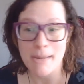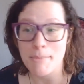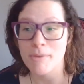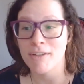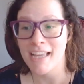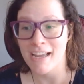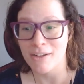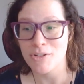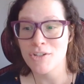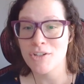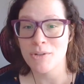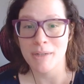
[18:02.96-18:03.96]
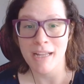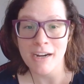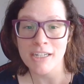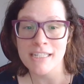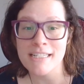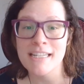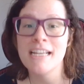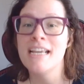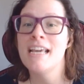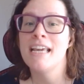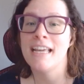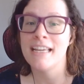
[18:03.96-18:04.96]
type of account to inherit
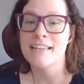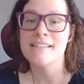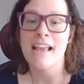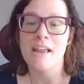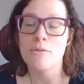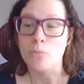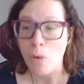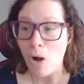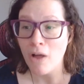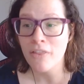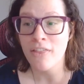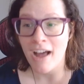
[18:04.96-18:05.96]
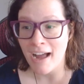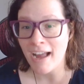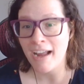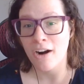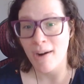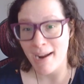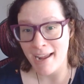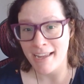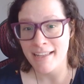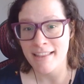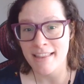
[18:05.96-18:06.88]
is a Roth IRA.